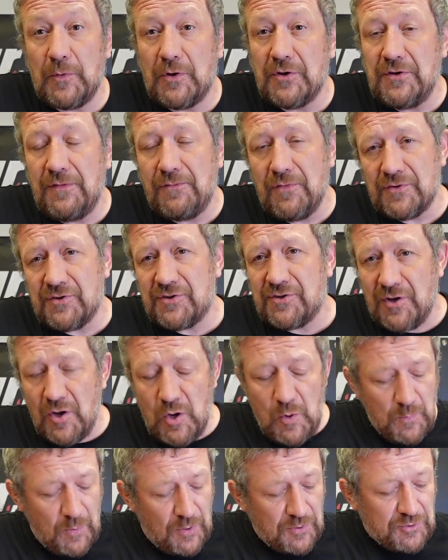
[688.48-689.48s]
because you've got
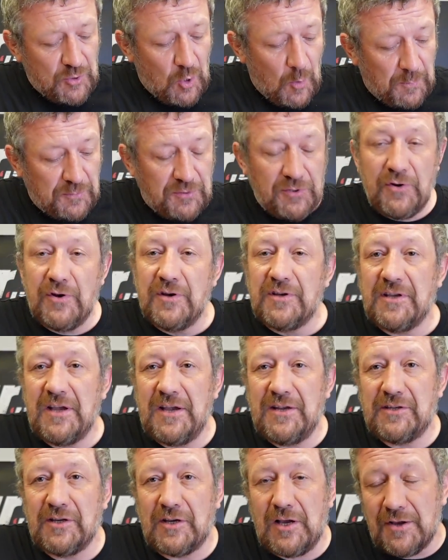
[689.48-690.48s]
so much
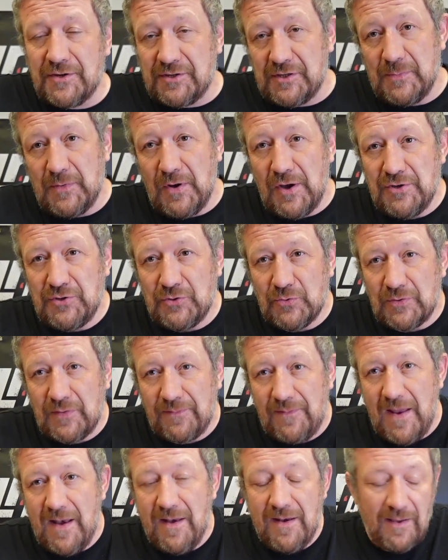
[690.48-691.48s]
opportunity to customize your
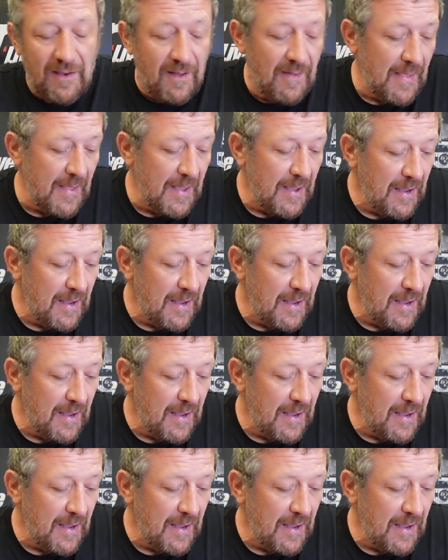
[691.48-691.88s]
Defender.